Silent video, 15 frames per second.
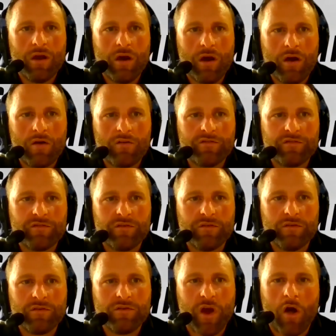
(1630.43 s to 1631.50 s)
of
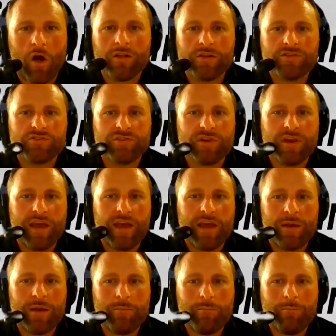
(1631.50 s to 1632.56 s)
knowledge
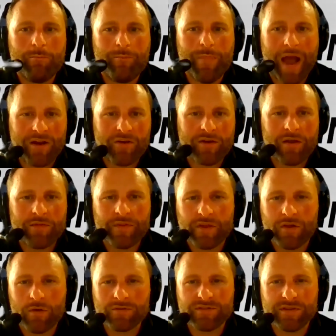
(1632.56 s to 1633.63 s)
and background
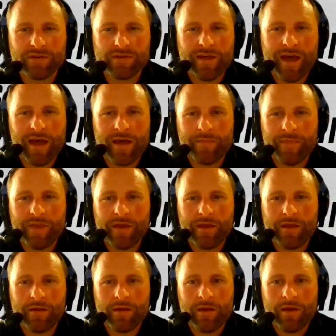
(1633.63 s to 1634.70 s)
that goes into that.
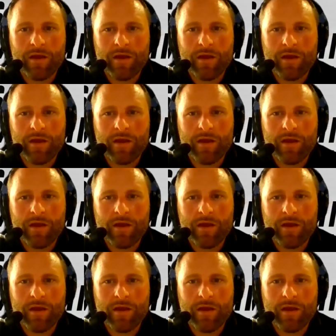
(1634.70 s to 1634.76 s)
And